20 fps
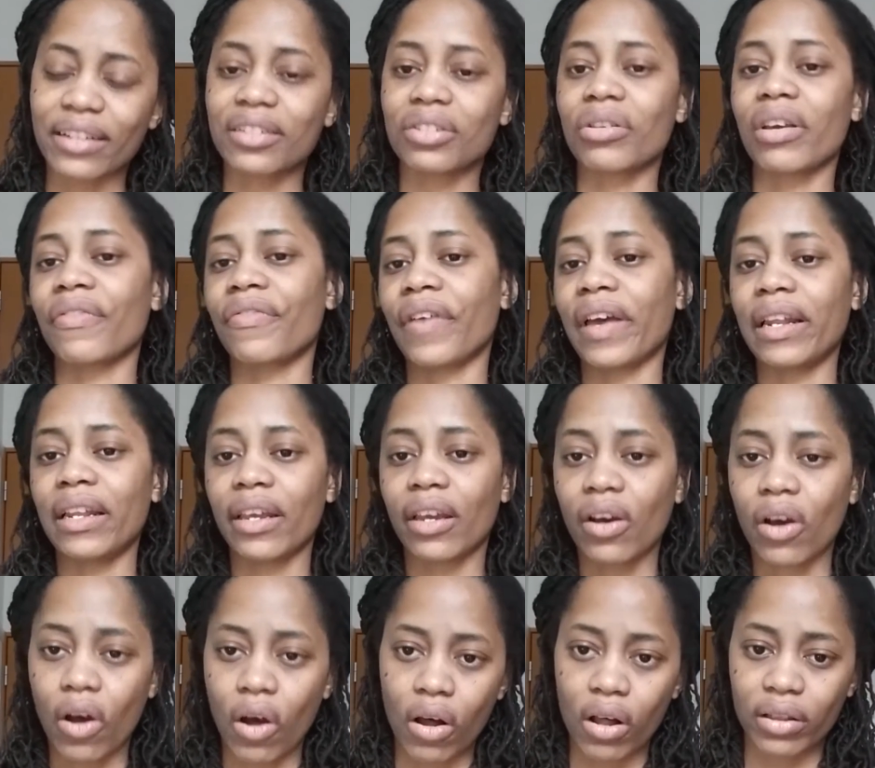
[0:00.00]
So I finally
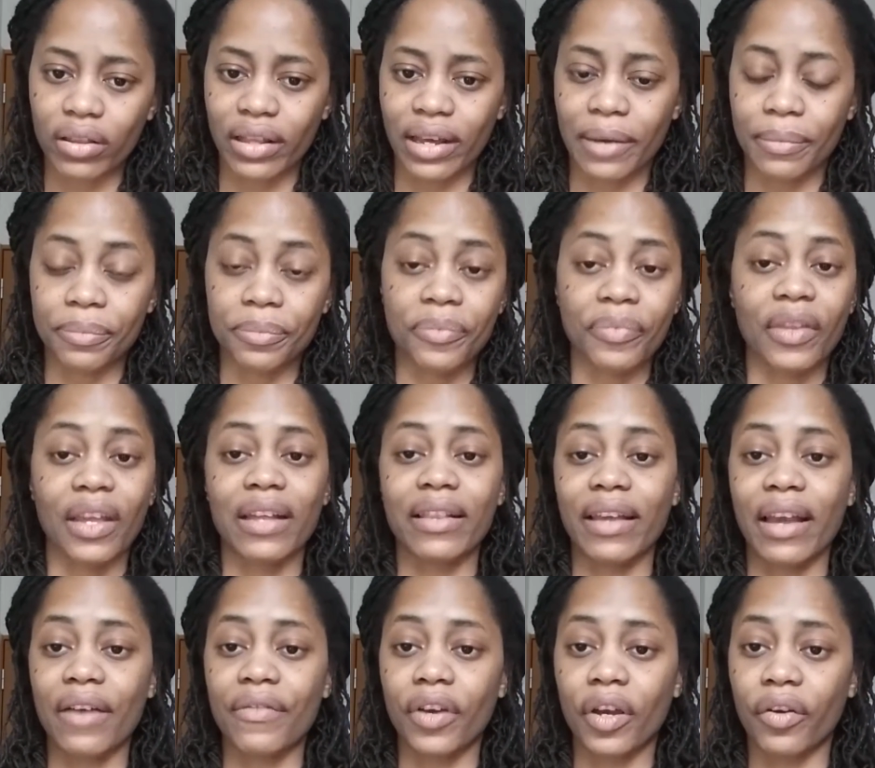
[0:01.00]
called them, and
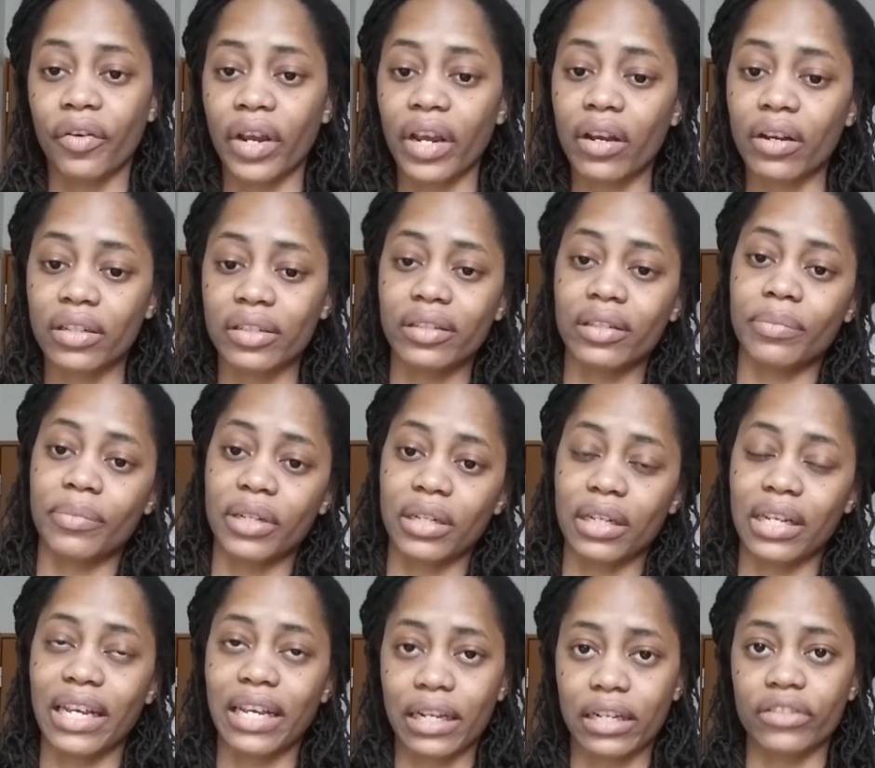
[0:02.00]
they have a great
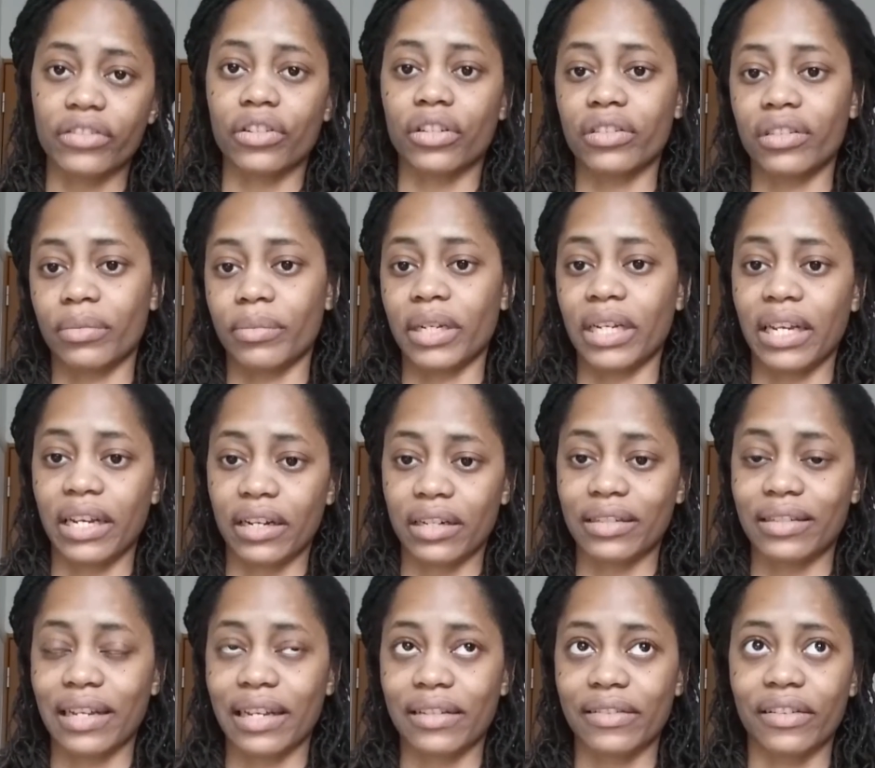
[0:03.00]
English customer
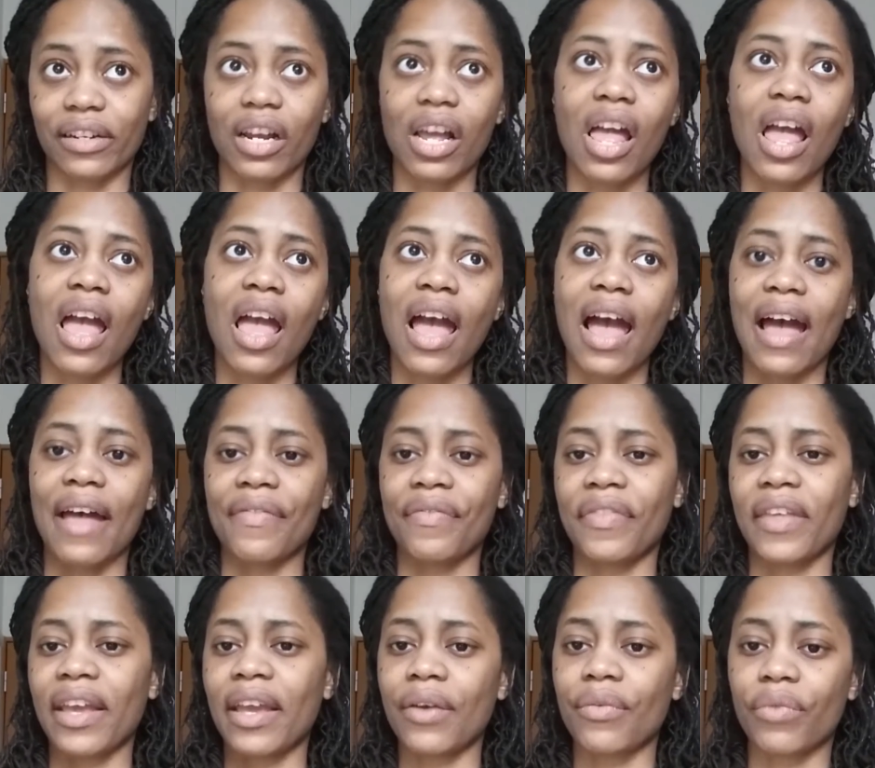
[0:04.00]
care center, and
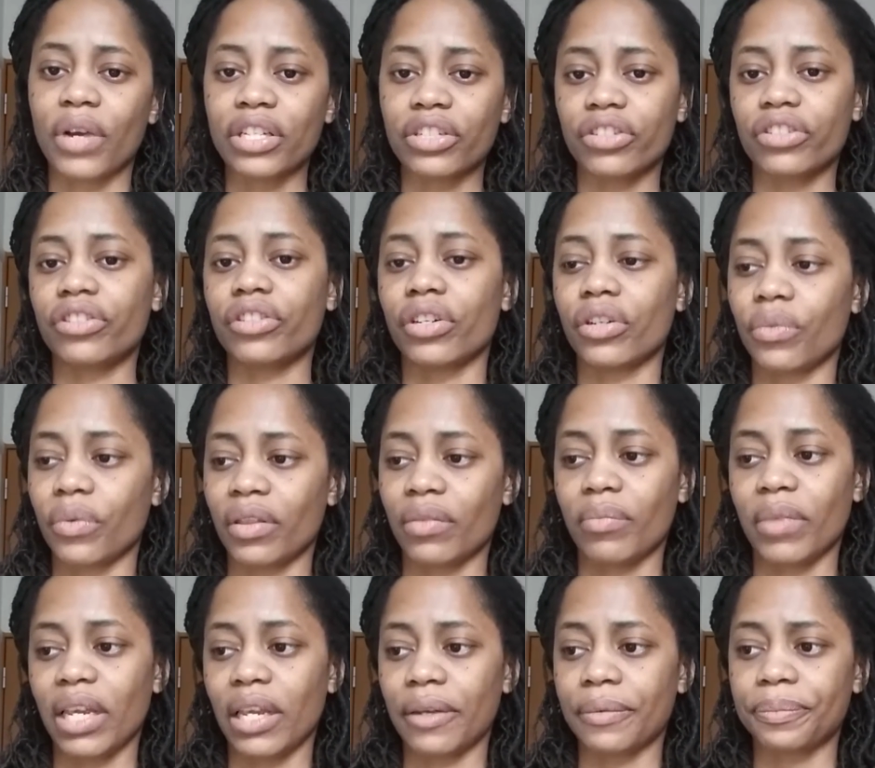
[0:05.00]
they registered with
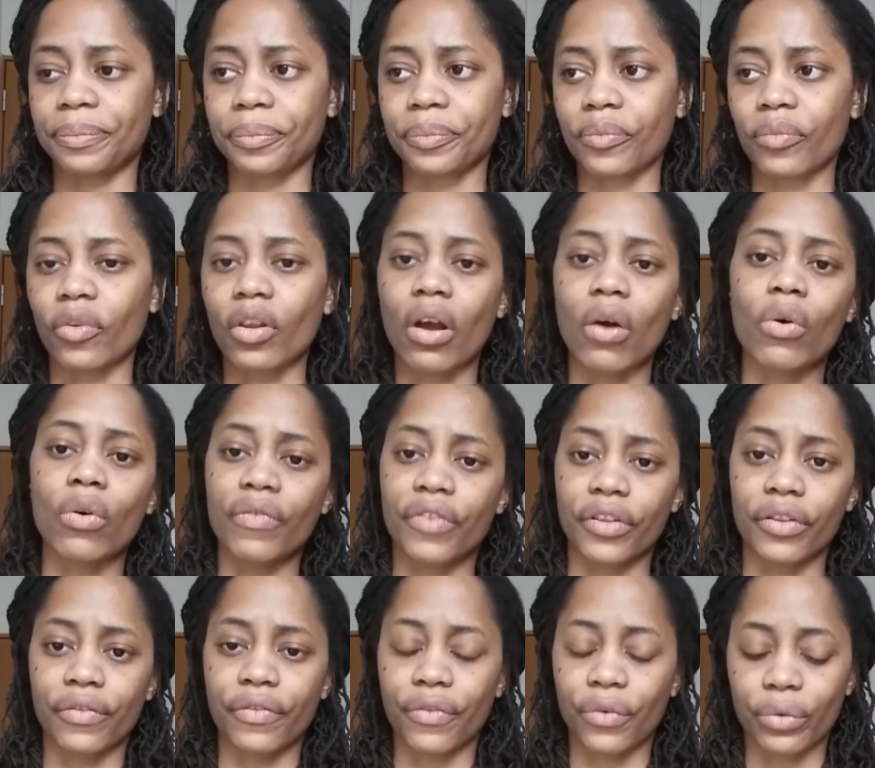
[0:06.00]
me over
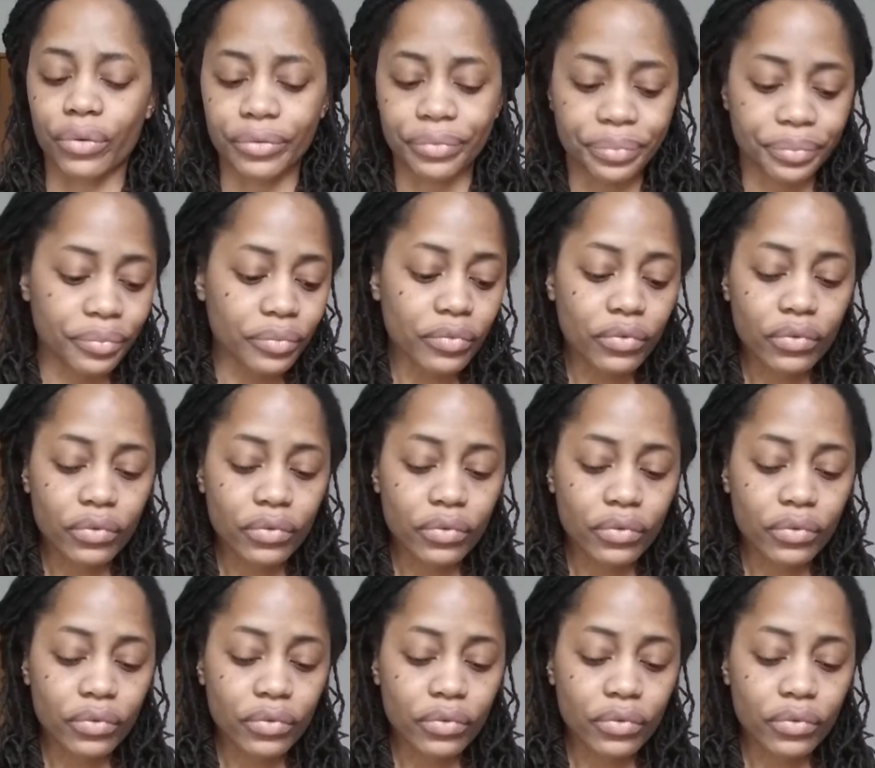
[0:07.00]
the phone.